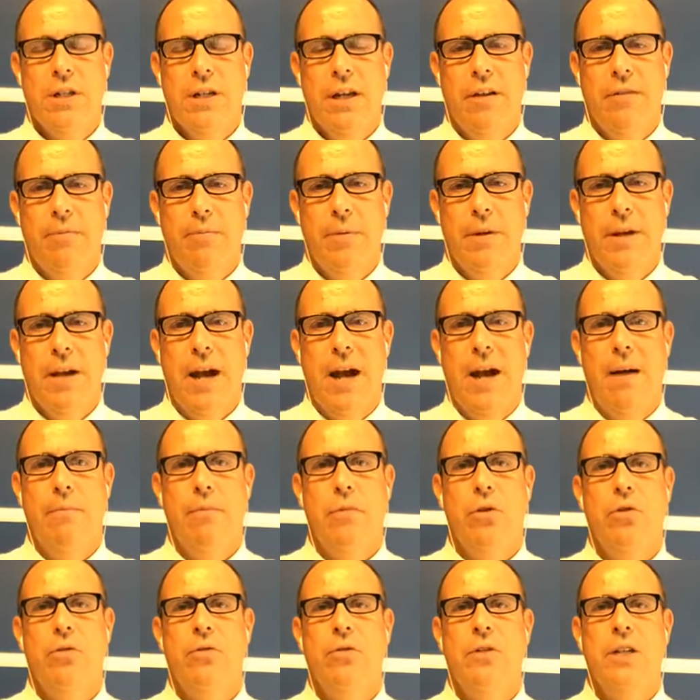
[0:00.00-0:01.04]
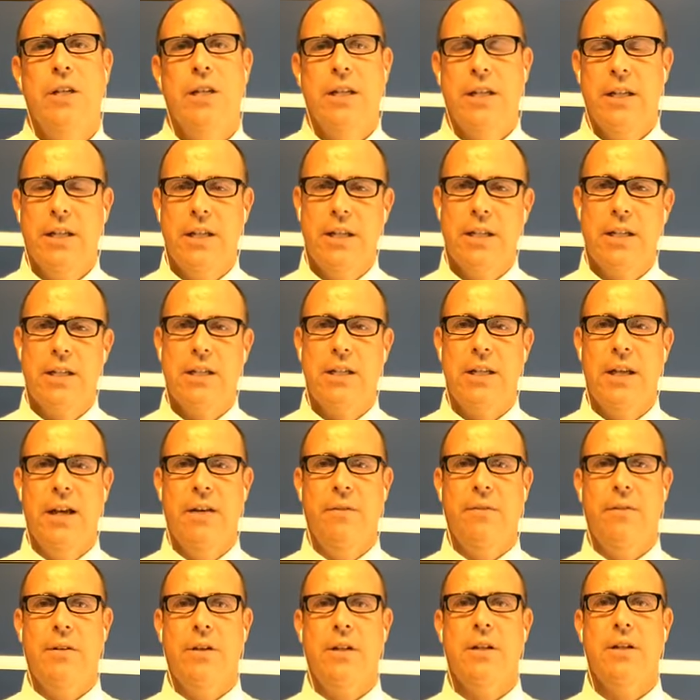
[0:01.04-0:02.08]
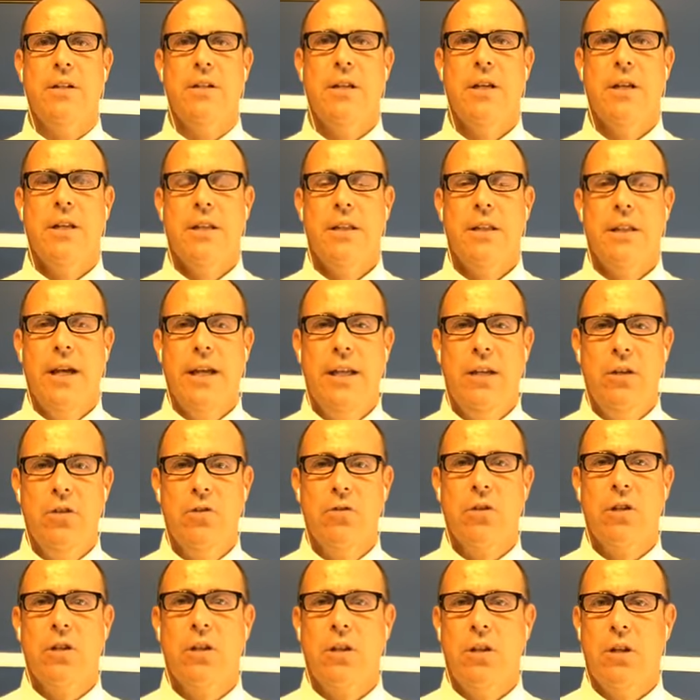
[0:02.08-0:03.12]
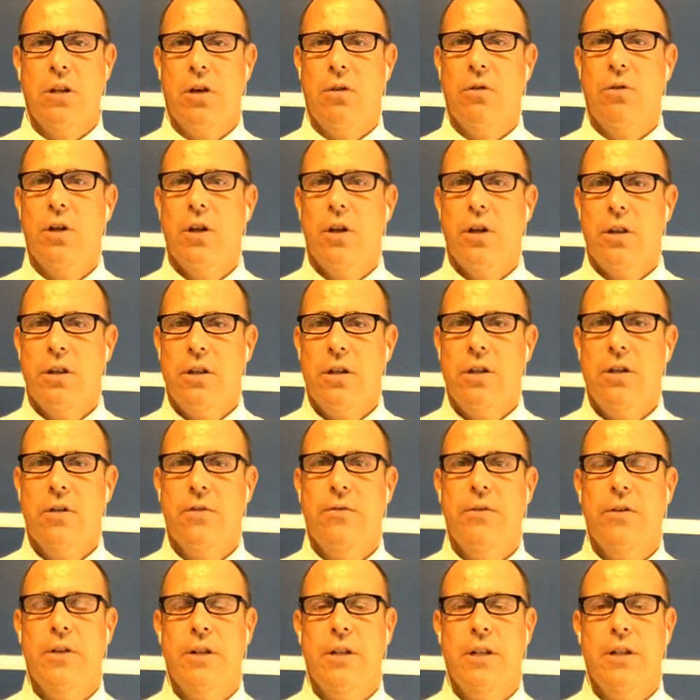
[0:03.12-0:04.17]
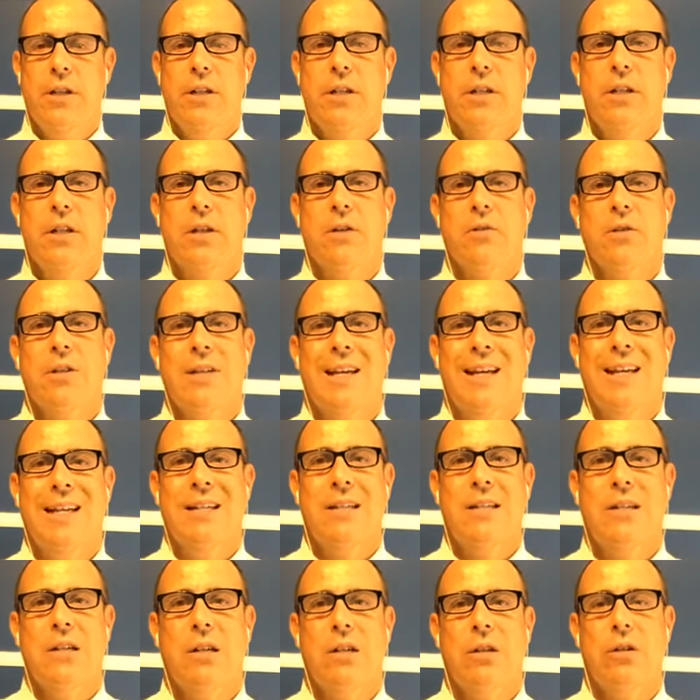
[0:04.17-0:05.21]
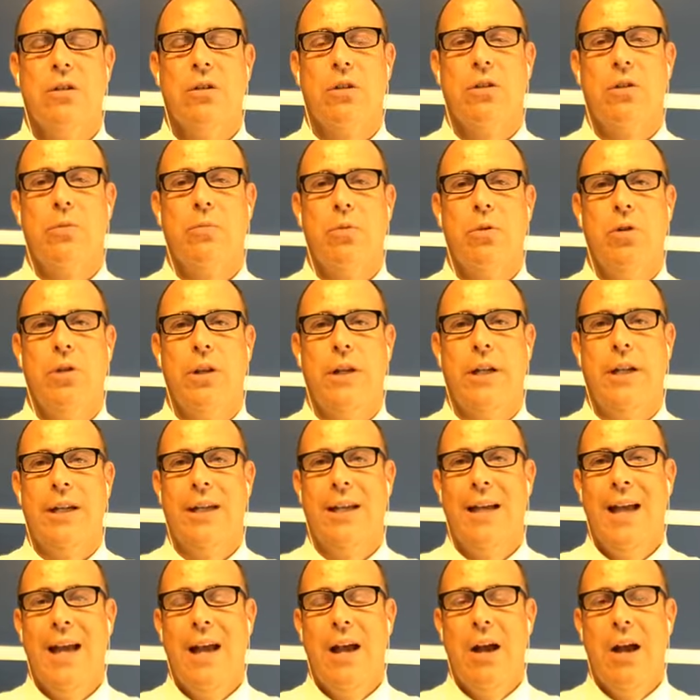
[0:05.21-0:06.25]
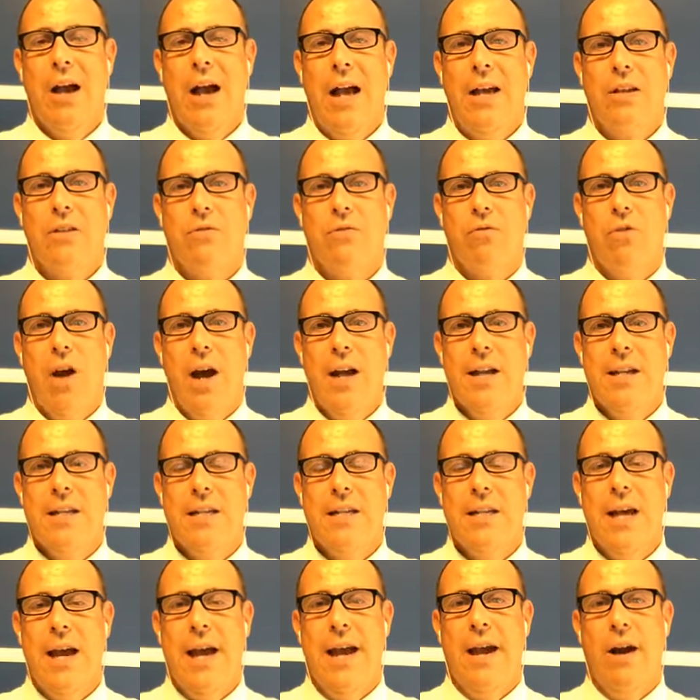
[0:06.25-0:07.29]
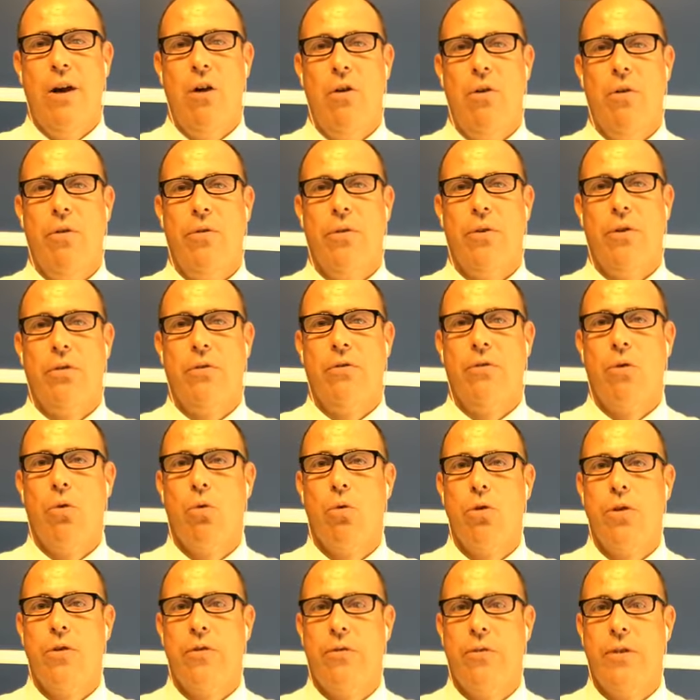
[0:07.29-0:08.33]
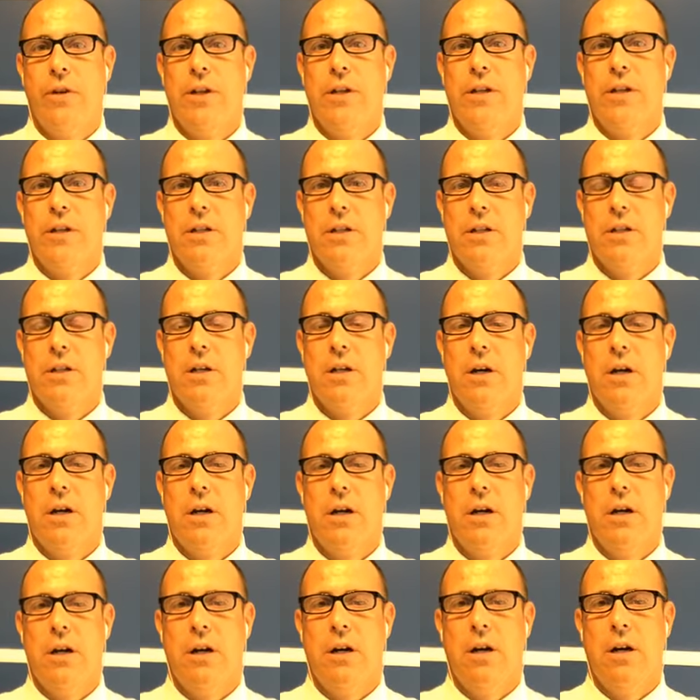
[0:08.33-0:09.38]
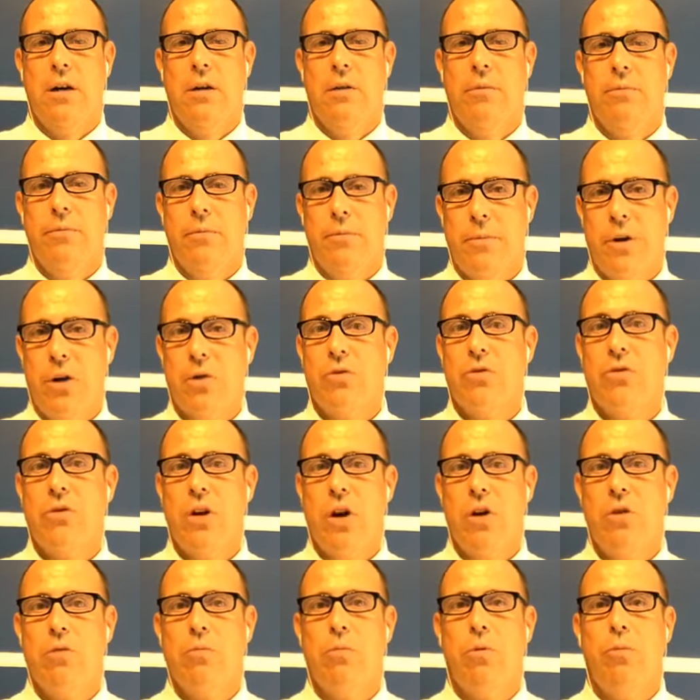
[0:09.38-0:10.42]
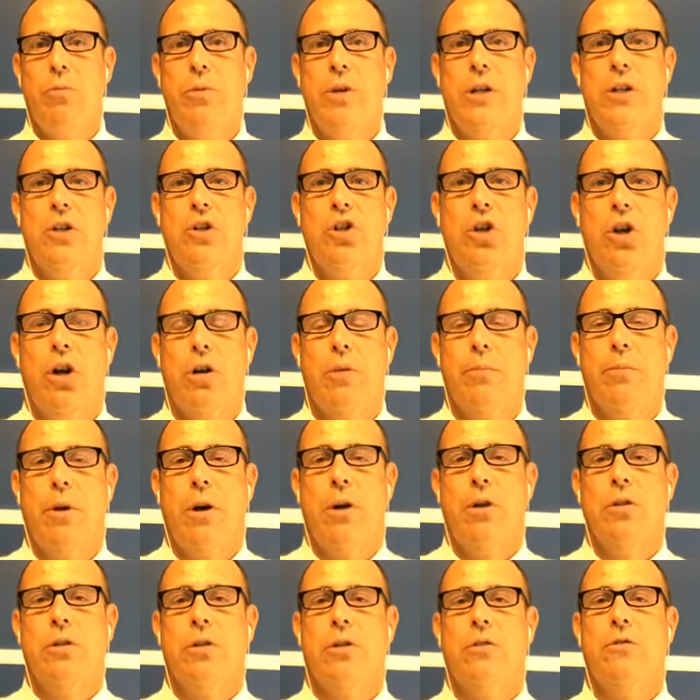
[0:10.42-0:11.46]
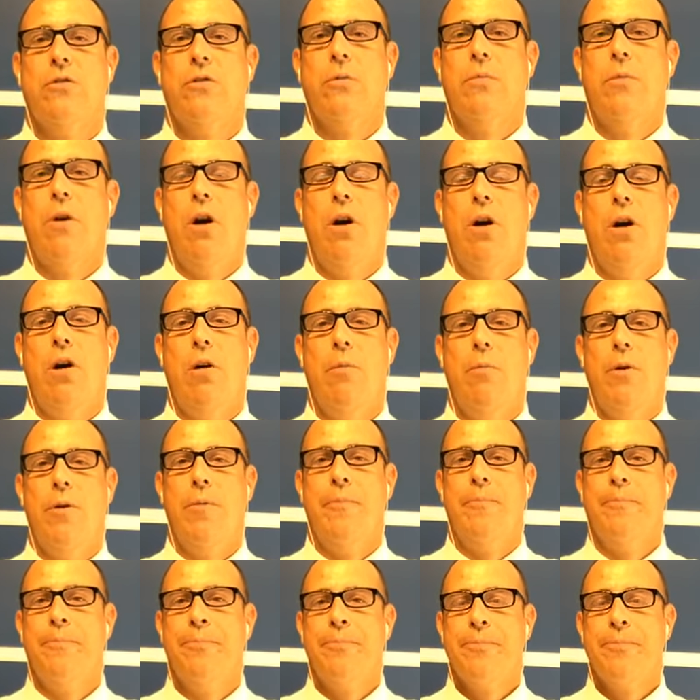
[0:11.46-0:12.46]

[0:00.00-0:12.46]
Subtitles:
FBI moves in and gets the evidence, they usually, the defendants in those cases look to plea. As of right now, there's 4 defendants, the most notable being Chuck Persons from Auburn,